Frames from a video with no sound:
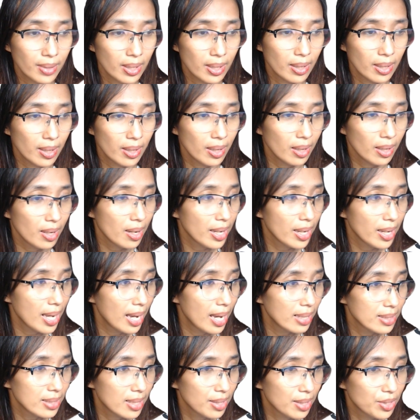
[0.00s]
Yeah, I
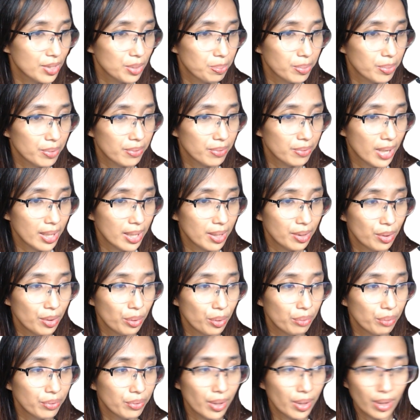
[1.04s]
ask it to provide an
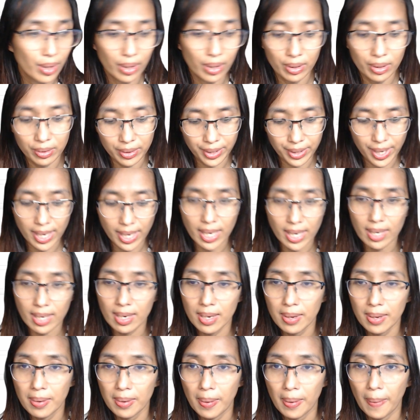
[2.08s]
overall grade.
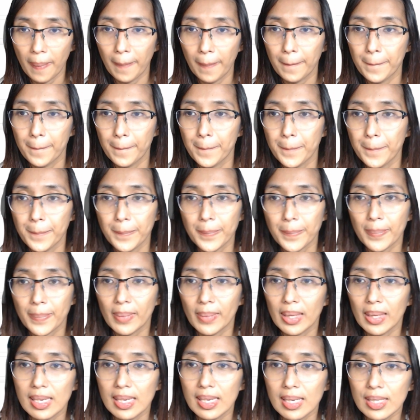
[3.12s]

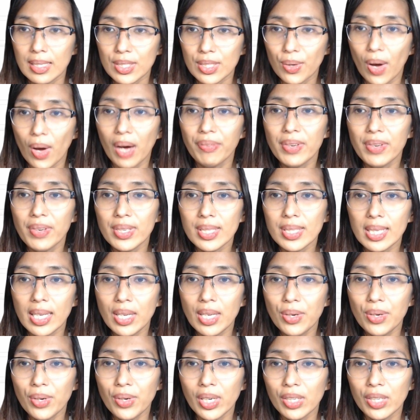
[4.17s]
So obviously
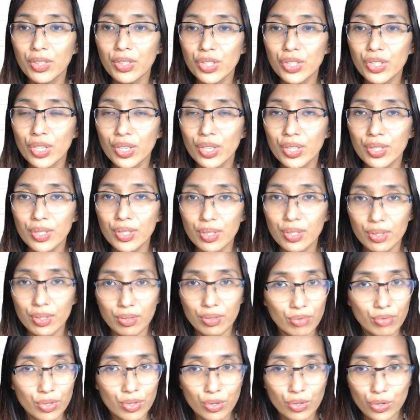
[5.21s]
you can just
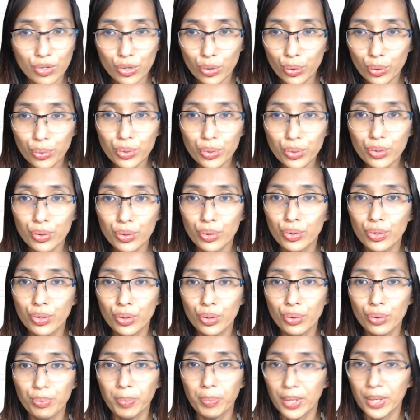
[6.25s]
choose to
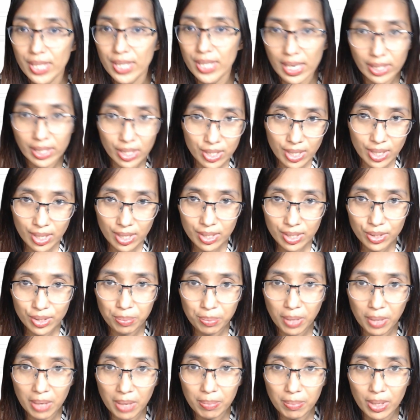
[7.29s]
do percentages, or
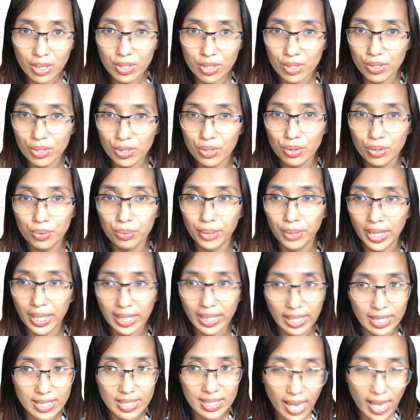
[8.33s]
maybe just do
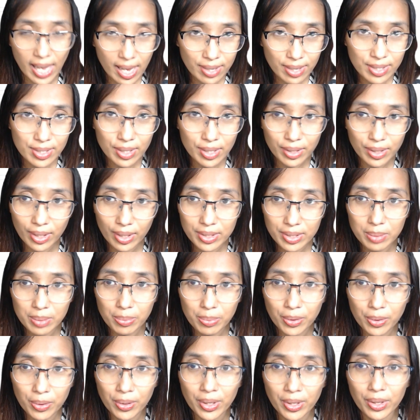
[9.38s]
rating scales across the
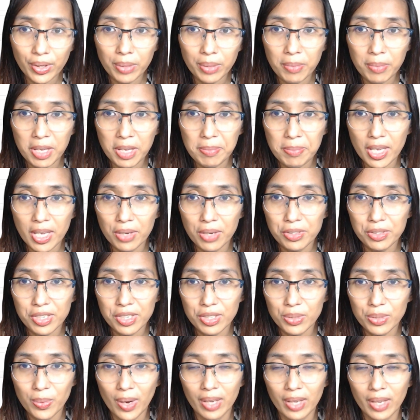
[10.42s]
board, or maybe you
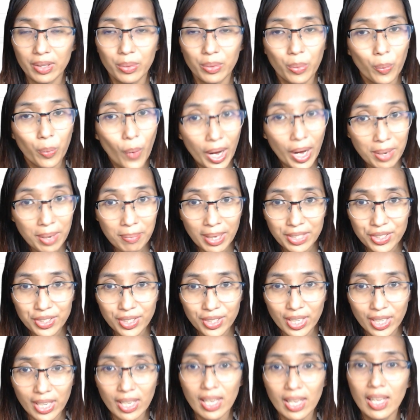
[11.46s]
just want one
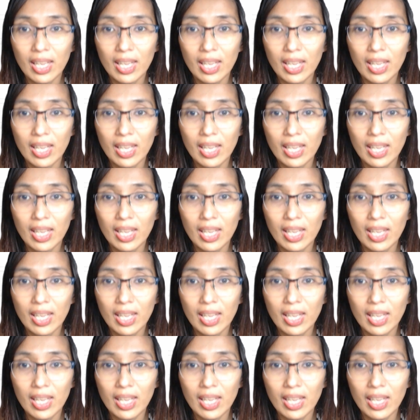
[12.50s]
metric.